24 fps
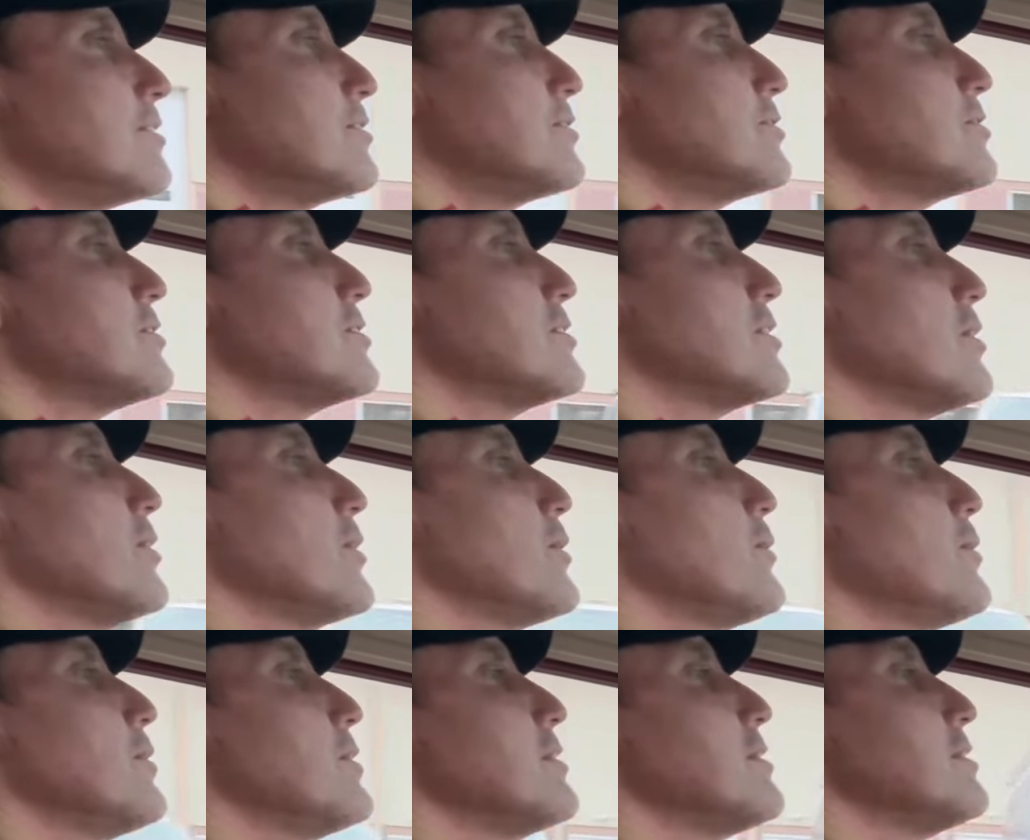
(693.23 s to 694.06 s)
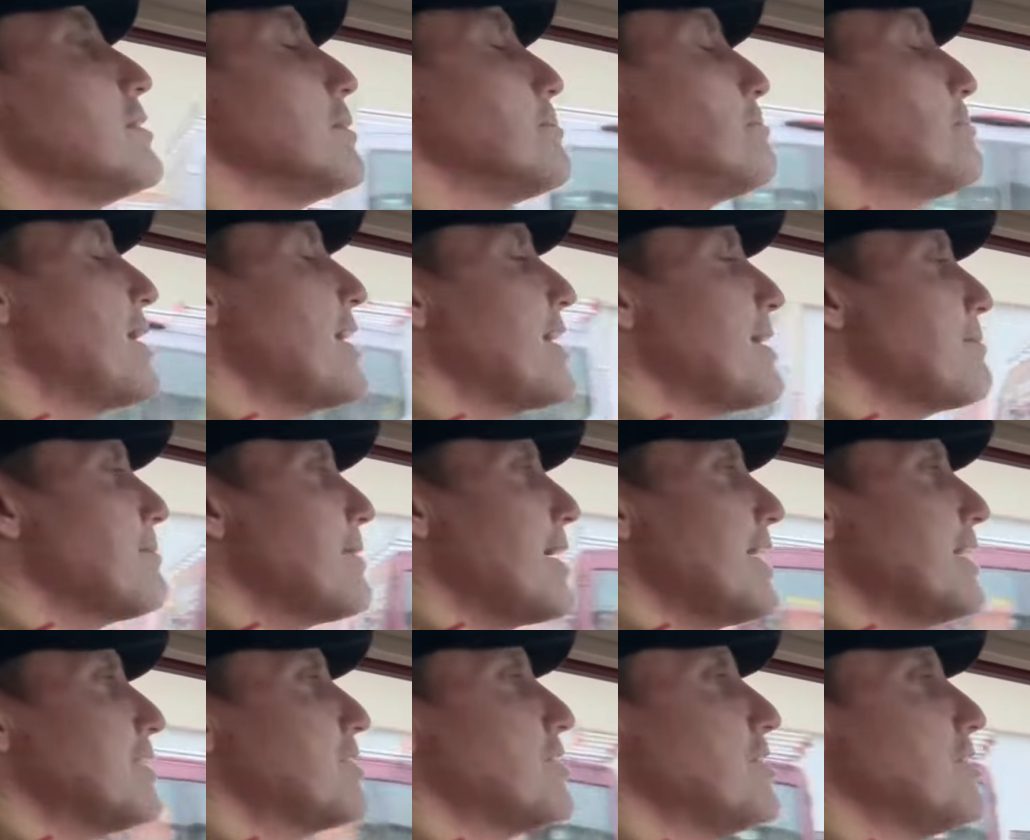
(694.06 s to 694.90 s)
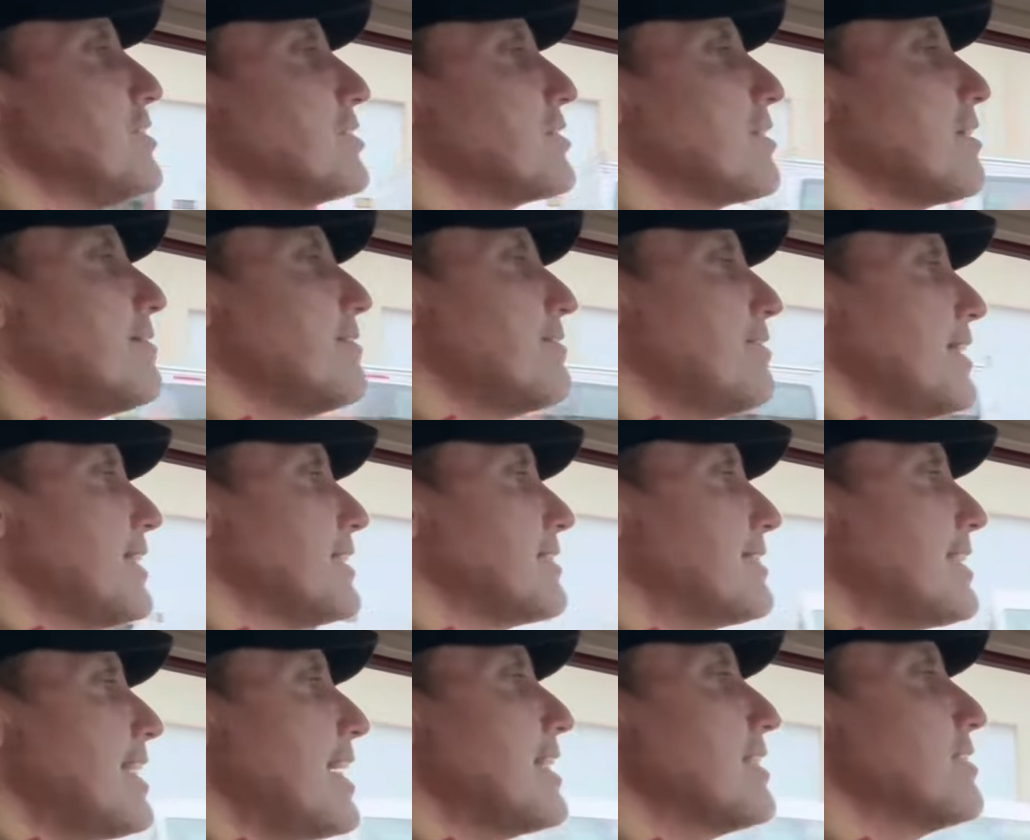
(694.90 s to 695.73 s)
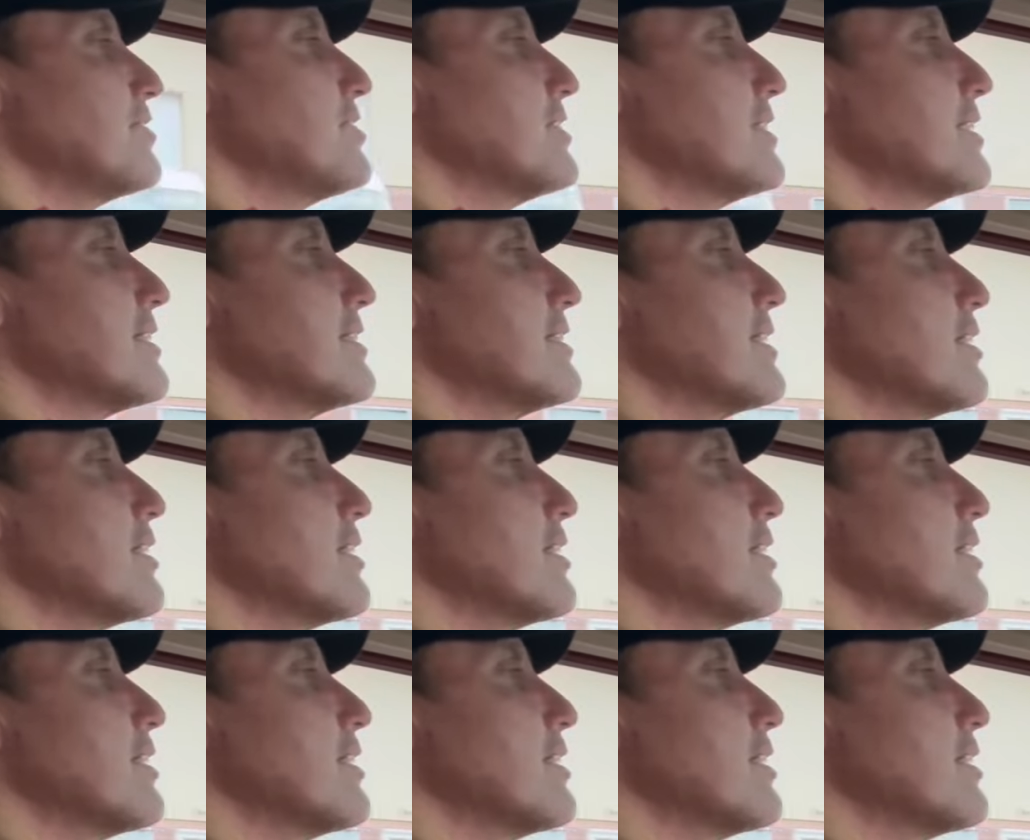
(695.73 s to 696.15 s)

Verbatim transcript: So the paint match is fantastic.